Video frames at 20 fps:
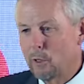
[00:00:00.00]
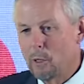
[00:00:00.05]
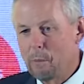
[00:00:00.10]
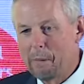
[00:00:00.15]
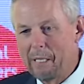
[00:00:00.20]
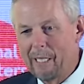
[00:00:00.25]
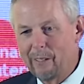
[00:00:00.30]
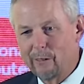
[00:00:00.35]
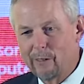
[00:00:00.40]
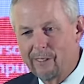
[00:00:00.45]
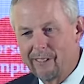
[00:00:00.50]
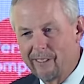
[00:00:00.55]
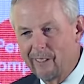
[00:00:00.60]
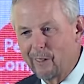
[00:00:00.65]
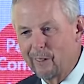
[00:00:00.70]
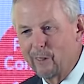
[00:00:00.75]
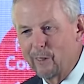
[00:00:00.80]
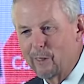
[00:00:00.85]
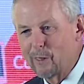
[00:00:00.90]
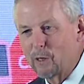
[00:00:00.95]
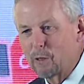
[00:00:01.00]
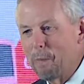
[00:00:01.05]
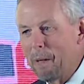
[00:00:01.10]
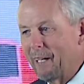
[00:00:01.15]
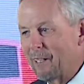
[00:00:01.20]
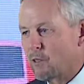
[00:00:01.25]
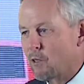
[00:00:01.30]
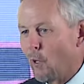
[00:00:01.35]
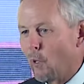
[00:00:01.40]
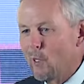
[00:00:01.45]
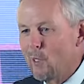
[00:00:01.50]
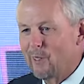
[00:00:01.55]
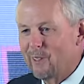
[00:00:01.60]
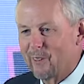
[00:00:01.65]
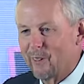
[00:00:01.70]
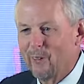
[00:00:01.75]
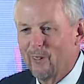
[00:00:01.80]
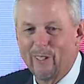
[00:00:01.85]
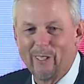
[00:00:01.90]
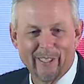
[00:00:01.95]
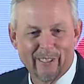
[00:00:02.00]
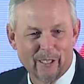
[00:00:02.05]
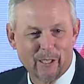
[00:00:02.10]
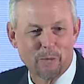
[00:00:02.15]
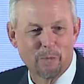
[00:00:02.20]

about the smart toilet earlier this